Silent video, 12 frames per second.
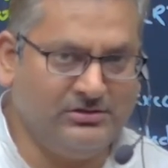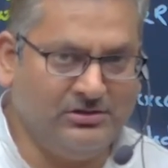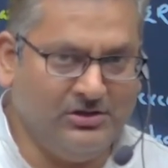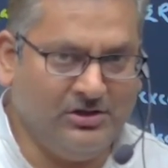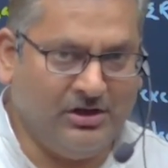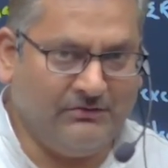
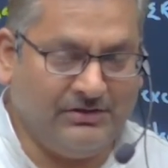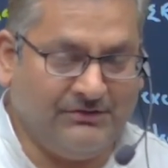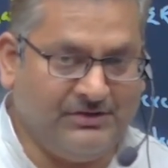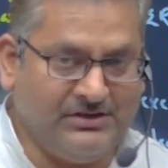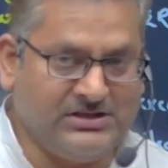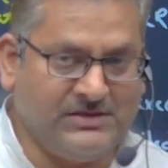of
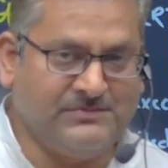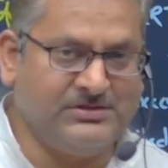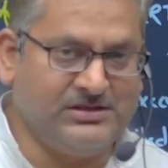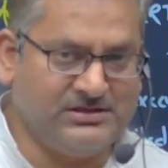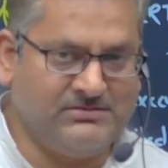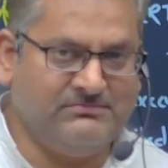different
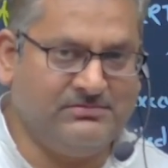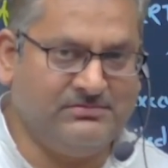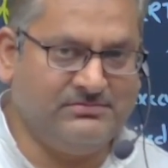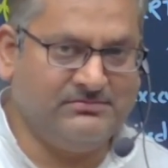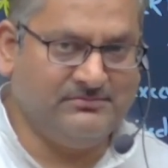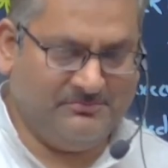subsystems,
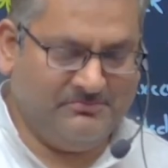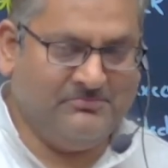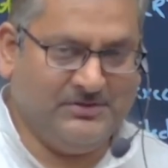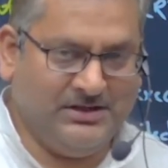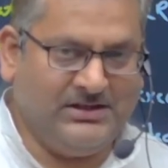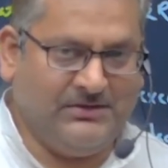
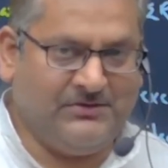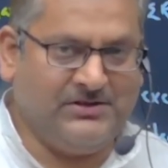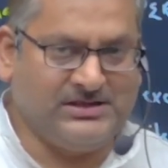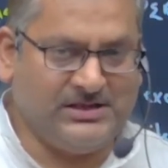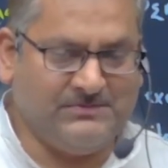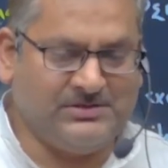
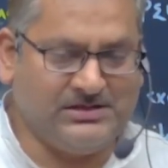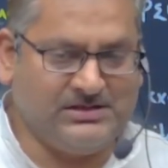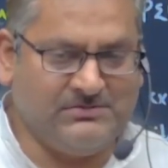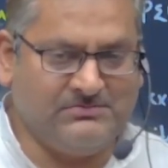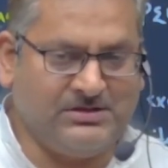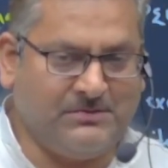
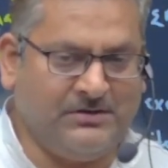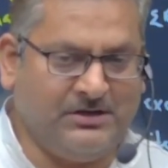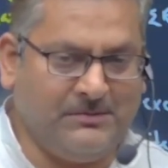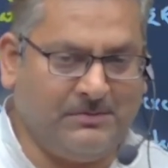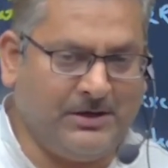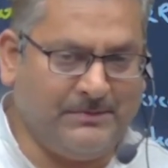different
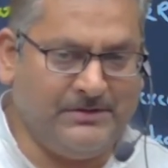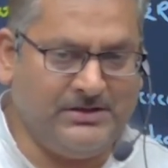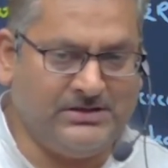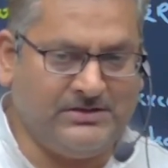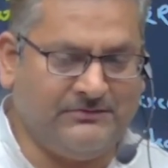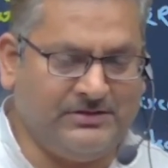departments,
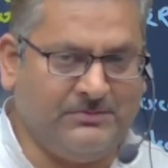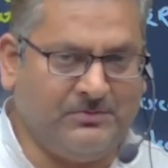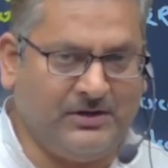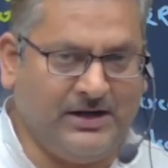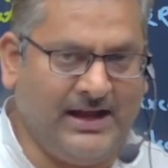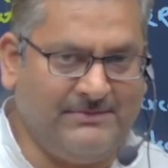different
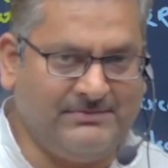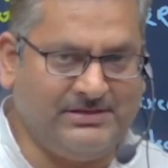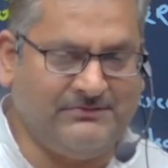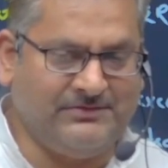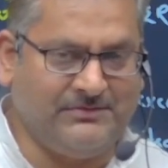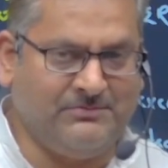programs,
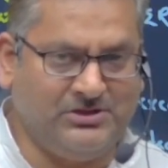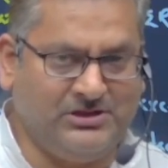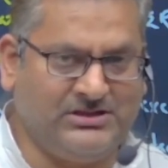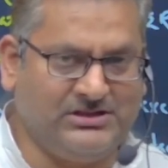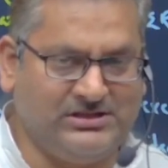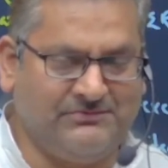different
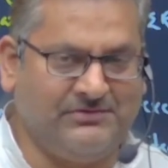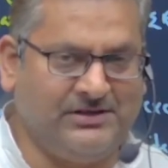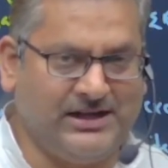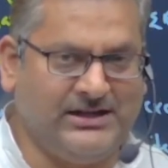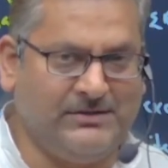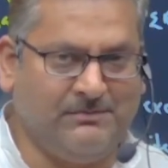projects, different
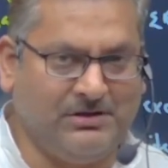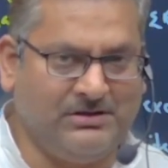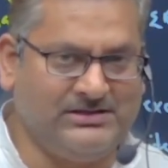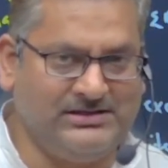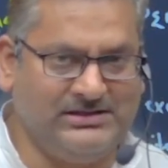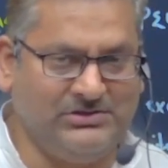kind of
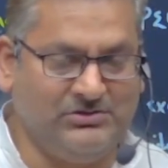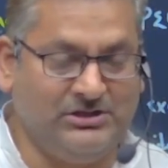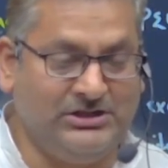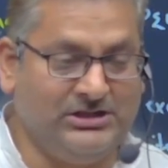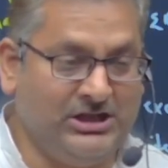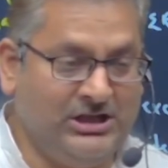policies. You
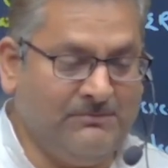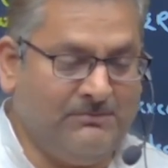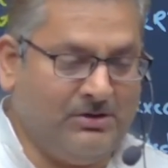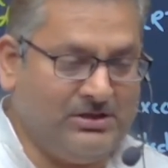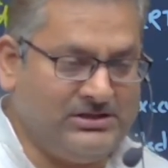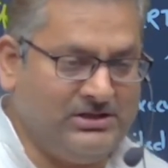need
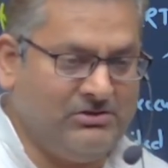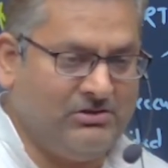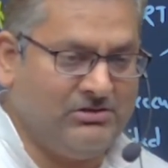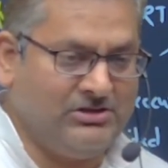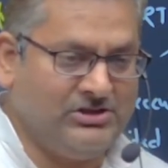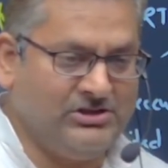policy
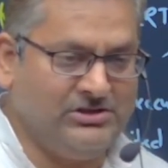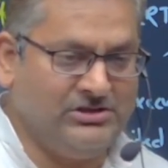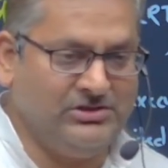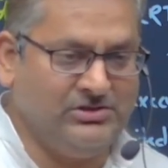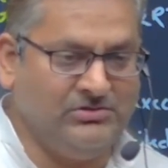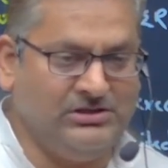coordination,
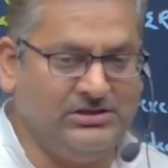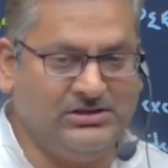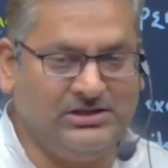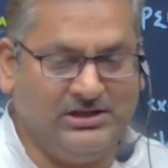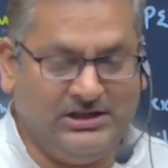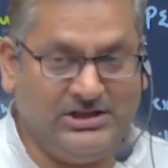you need
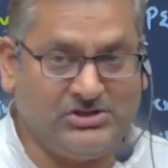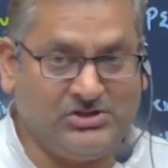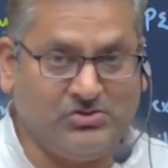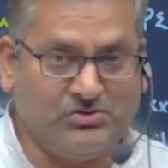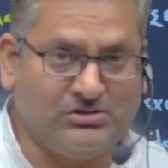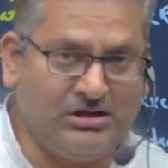
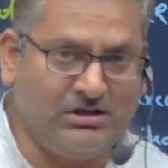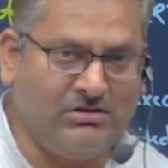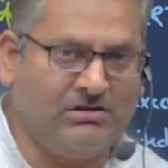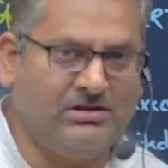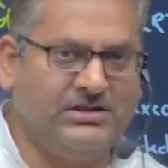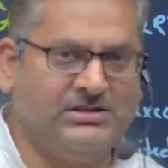institutional
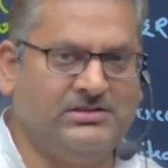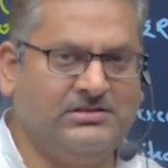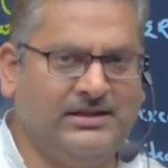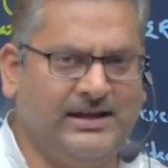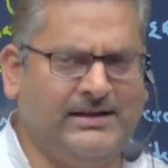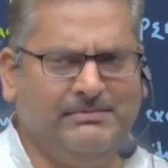coordination,
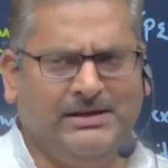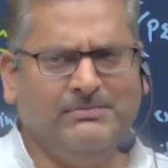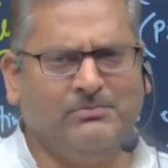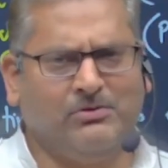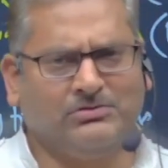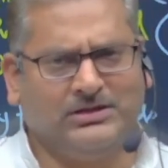and many
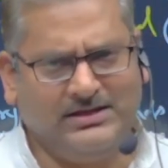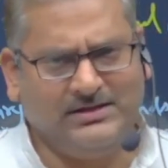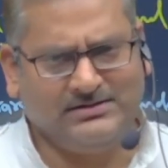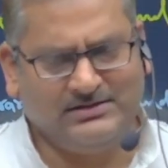more things.